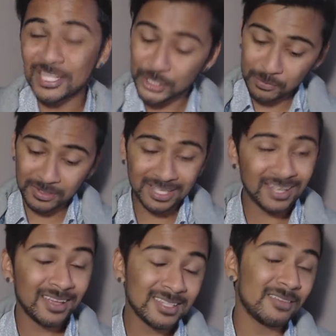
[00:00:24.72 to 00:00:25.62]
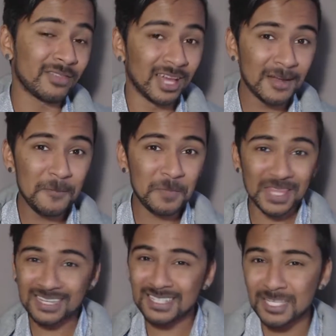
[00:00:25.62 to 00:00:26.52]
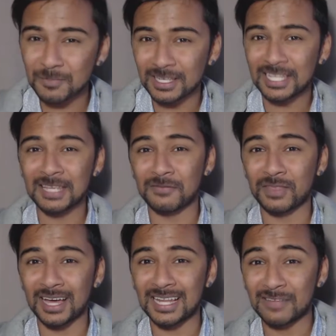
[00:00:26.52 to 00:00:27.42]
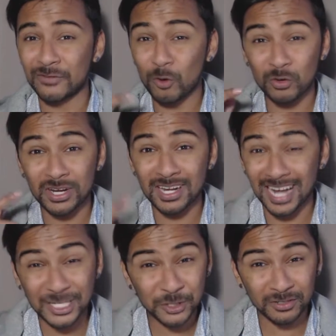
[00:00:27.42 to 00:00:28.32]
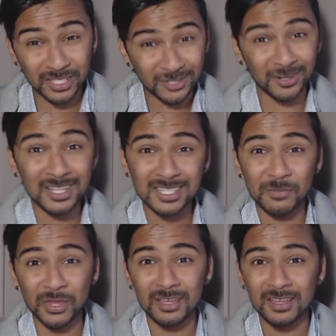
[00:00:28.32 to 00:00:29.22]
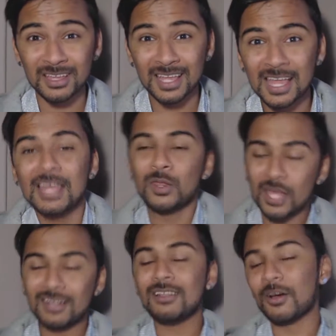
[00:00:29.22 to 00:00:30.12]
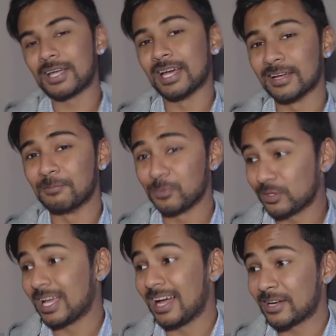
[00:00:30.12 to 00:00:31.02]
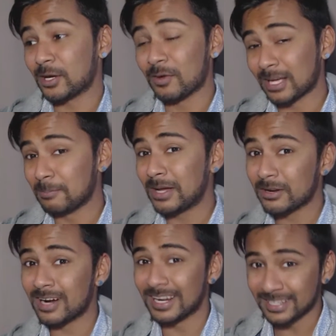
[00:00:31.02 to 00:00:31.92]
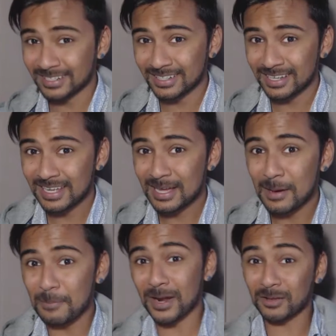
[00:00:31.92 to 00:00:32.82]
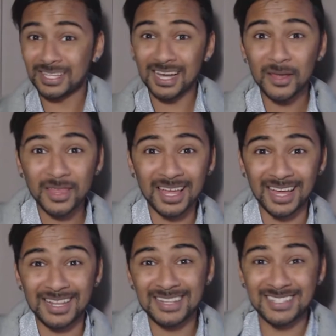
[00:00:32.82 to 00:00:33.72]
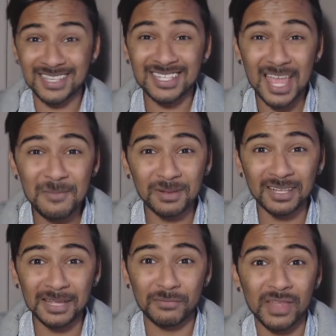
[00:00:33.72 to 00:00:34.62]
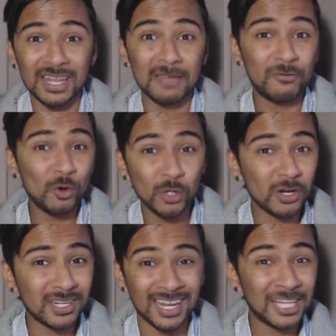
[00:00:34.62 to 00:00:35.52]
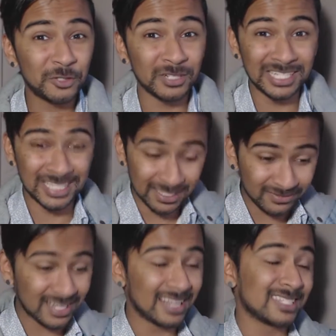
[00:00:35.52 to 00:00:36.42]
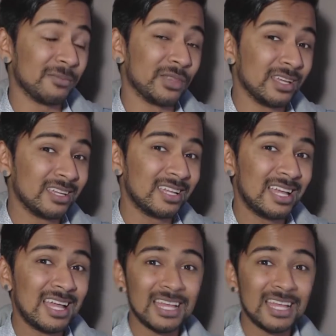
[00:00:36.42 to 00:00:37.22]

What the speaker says: And so because of that, it's this belief that if you're naturally good at something, then okay, you can go and get better at it. But on the other hand, it's the same belief that if you're not naturally gifted at something,